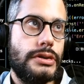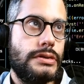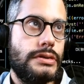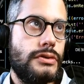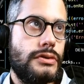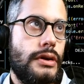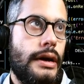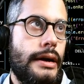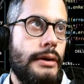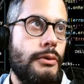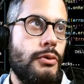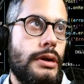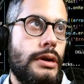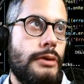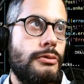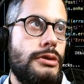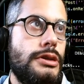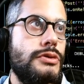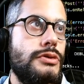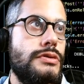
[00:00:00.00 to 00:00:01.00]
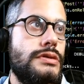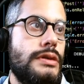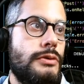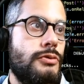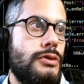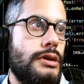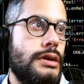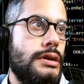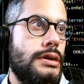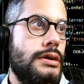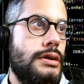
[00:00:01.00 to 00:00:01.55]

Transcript: So what I want to do is I want to